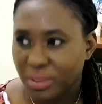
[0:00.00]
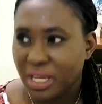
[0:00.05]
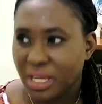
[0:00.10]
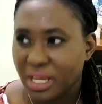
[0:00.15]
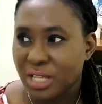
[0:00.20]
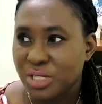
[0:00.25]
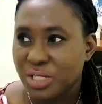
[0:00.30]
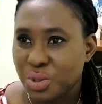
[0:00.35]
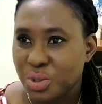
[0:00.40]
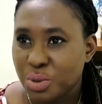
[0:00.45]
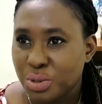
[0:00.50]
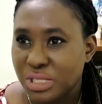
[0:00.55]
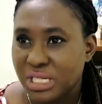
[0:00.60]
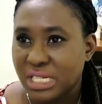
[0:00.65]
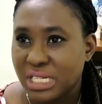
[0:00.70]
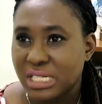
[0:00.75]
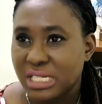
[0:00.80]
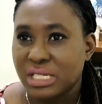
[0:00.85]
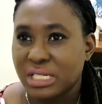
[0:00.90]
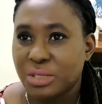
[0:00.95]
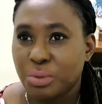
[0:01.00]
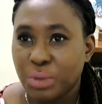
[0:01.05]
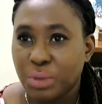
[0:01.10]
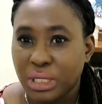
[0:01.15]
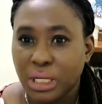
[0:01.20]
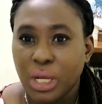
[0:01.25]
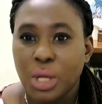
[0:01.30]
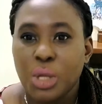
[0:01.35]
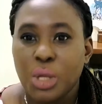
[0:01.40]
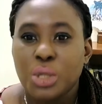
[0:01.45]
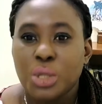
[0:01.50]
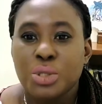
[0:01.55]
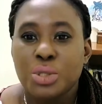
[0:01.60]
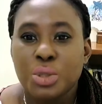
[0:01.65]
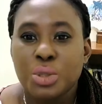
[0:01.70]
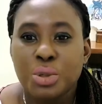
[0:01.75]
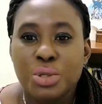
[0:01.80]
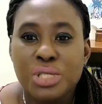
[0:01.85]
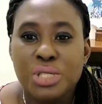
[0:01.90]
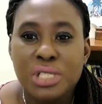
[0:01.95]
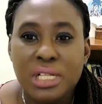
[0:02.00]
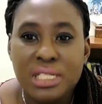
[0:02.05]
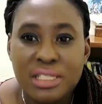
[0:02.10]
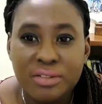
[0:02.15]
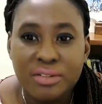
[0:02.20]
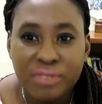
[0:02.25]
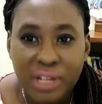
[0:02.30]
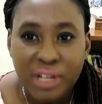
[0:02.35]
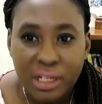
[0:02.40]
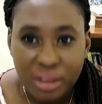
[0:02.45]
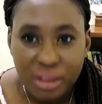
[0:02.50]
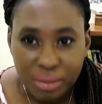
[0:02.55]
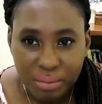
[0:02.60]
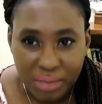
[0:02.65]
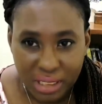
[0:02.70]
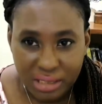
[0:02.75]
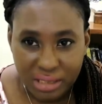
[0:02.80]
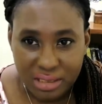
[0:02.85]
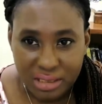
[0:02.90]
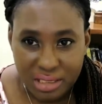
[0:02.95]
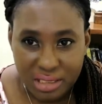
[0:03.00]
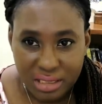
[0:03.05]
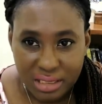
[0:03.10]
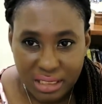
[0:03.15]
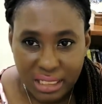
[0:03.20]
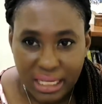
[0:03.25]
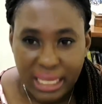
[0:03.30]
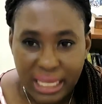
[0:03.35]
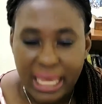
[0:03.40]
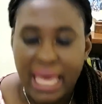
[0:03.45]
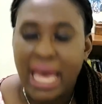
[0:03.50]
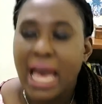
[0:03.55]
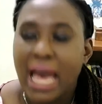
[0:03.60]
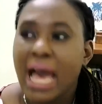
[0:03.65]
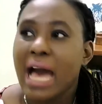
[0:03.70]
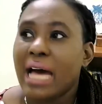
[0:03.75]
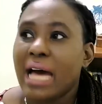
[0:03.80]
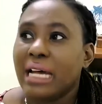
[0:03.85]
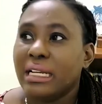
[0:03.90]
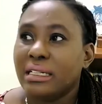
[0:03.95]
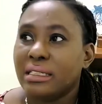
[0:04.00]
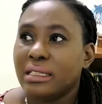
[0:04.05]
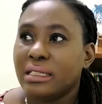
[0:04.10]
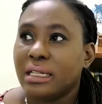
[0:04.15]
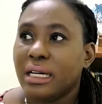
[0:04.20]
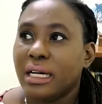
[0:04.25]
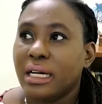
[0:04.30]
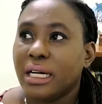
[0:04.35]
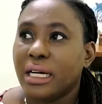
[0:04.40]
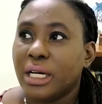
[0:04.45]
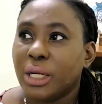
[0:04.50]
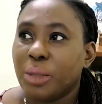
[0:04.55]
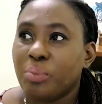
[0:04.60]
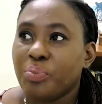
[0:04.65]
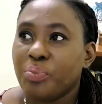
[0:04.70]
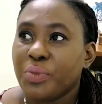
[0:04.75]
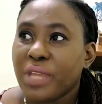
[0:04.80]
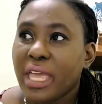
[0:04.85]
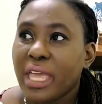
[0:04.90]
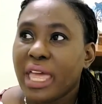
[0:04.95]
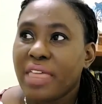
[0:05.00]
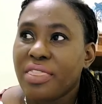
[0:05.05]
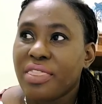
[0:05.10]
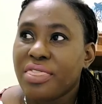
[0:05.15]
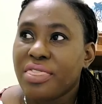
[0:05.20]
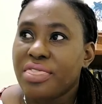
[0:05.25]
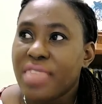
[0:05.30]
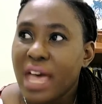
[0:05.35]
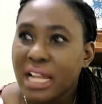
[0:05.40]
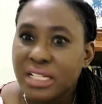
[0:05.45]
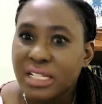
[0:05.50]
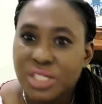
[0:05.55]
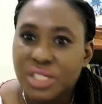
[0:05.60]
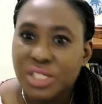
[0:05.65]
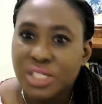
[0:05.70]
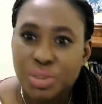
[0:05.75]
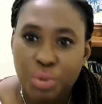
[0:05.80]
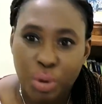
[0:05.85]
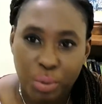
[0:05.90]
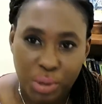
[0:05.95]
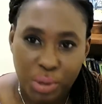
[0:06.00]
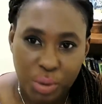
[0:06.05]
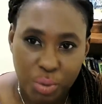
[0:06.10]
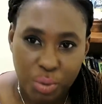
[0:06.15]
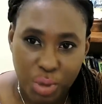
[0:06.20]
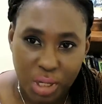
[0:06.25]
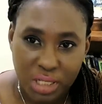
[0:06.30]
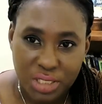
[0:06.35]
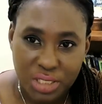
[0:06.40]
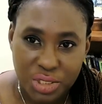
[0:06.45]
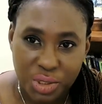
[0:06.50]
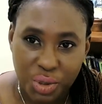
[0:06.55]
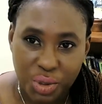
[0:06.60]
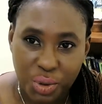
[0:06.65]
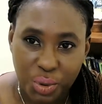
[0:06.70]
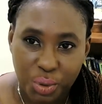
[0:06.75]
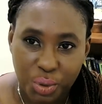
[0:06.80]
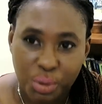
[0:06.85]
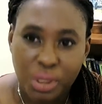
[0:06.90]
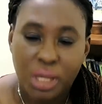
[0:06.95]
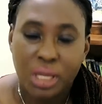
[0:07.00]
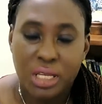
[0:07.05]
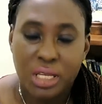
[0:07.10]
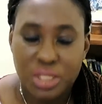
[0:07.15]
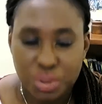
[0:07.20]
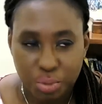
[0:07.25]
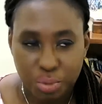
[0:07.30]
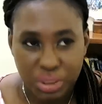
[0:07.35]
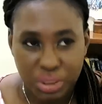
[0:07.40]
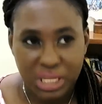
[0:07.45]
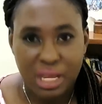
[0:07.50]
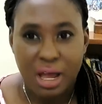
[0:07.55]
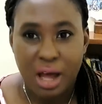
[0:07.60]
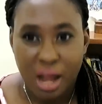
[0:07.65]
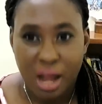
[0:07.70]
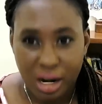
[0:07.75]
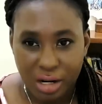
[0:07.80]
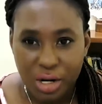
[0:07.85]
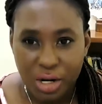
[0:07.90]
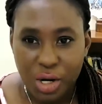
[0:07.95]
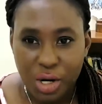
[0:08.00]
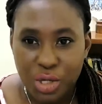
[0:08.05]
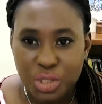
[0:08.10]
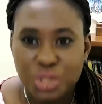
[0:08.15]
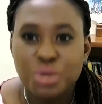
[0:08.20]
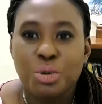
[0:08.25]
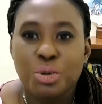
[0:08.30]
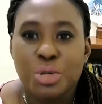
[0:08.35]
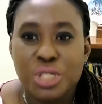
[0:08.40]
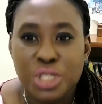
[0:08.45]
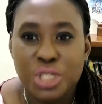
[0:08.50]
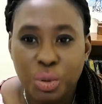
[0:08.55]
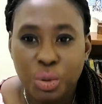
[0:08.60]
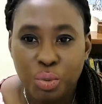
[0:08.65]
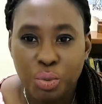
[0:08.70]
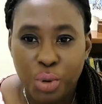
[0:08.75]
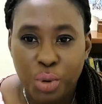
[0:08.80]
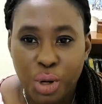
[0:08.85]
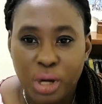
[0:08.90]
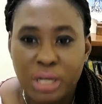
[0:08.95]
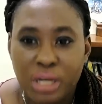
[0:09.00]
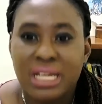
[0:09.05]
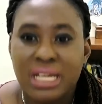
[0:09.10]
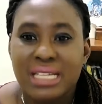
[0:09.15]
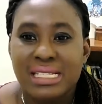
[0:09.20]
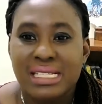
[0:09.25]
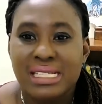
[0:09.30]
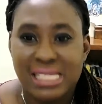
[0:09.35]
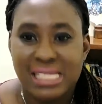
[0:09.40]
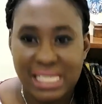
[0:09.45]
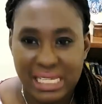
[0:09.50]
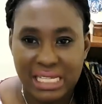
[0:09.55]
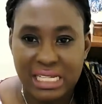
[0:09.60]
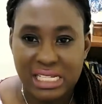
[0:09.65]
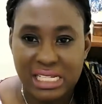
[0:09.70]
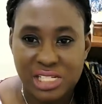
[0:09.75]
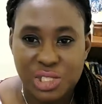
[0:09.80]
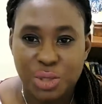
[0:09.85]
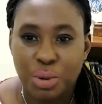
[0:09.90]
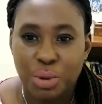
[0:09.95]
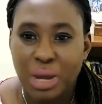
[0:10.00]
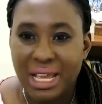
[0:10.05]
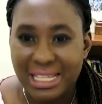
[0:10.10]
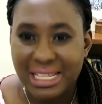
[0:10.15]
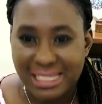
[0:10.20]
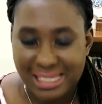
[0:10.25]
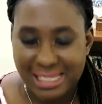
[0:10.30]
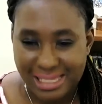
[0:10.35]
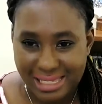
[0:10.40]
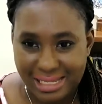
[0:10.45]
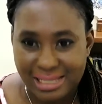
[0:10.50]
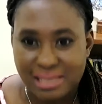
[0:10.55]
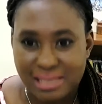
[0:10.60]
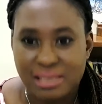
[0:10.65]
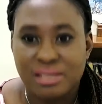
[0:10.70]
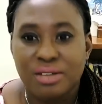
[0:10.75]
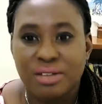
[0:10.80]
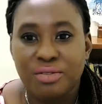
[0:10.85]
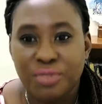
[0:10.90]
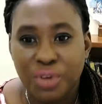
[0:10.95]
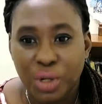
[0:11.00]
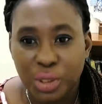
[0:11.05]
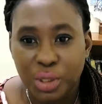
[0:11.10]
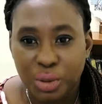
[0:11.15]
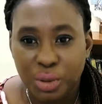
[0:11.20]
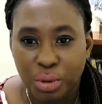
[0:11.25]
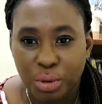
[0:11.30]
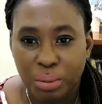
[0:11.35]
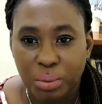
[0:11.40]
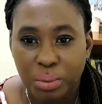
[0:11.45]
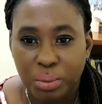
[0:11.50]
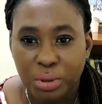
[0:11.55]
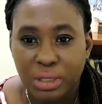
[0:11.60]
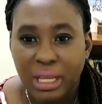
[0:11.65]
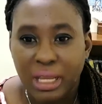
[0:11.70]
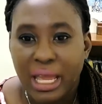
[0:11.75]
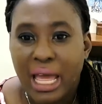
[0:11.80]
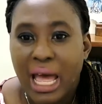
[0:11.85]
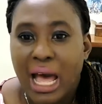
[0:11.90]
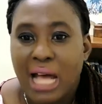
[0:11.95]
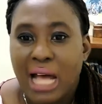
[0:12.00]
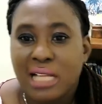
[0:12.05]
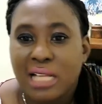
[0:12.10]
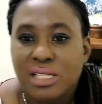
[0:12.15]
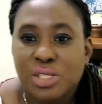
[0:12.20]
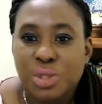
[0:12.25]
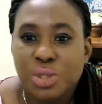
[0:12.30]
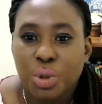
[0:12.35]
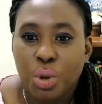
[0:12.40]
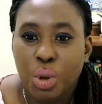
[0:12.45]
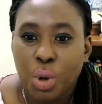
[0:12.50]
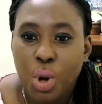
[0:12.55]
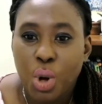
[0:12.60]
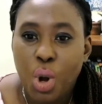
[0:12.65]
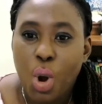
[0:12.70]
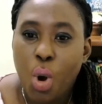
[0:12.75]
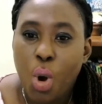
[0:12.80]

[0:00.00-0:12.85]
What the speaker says: be associated with social development. And that is where we want to go, because we are social work seeking to assist the vulnerable. And so